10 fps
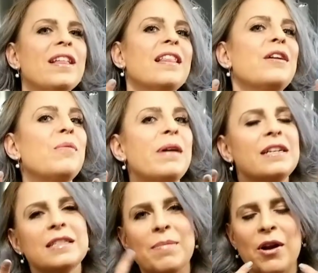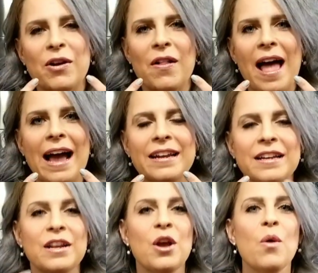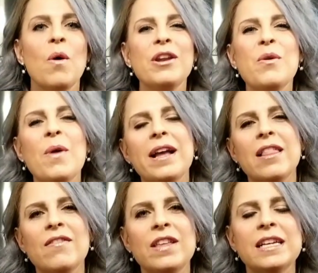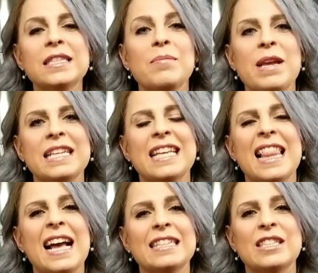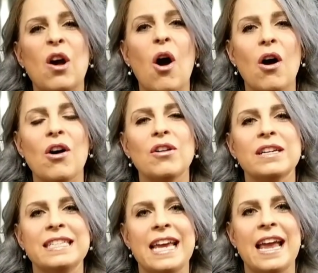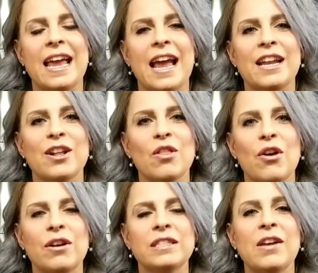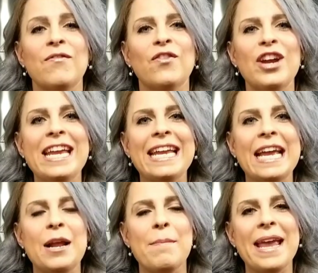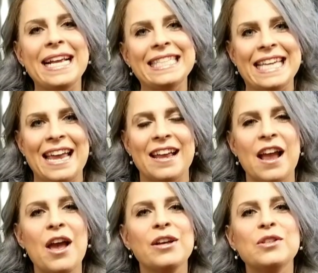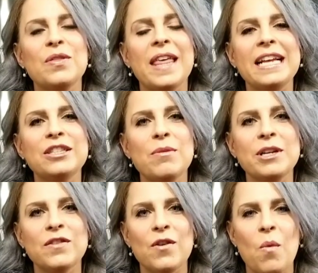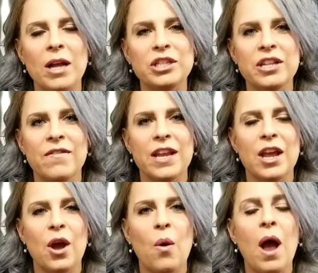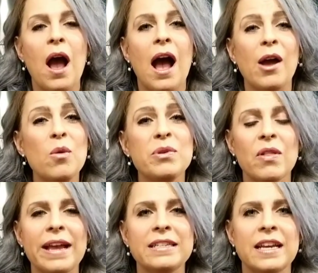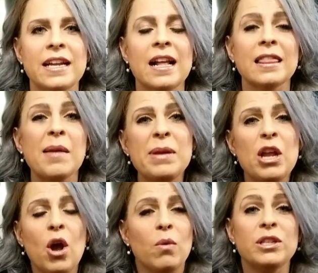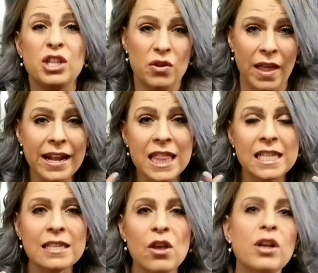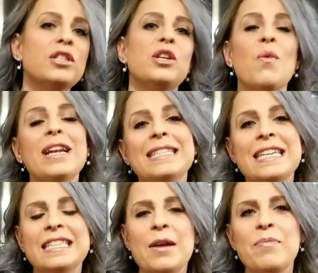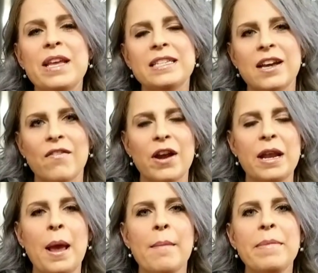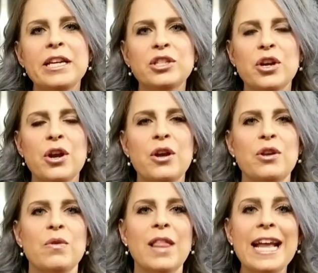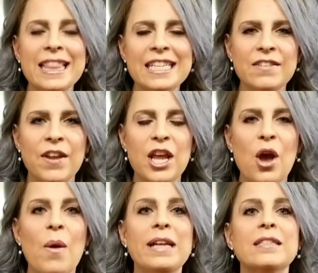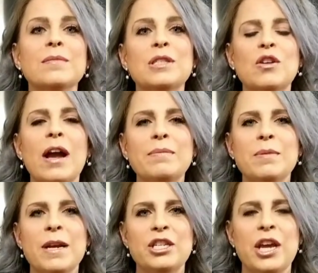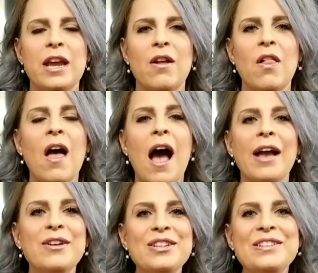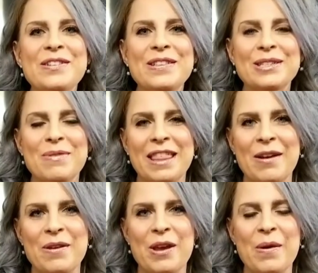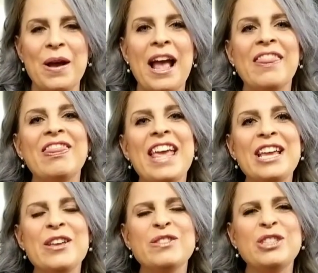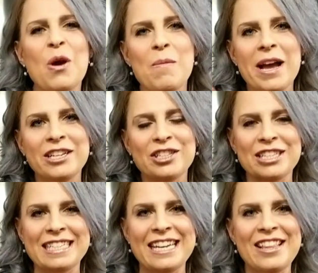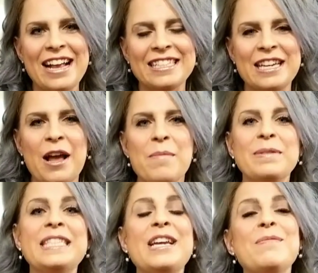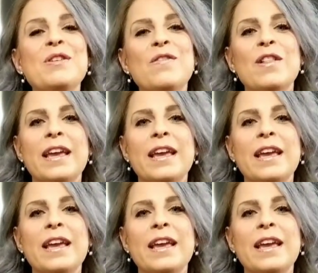a little bit of sparkle added. Wanna know why I love this? Because it lasts all day and it looks freaking amazing. So thanks so much for watching the video. I hope you liked it. Let me know, do you like this look? Do you wanna see something different? Make sure you like this video and subscribe to my channel. I couldn't do this without you. Thank you so much. Till next time, stay beautiful,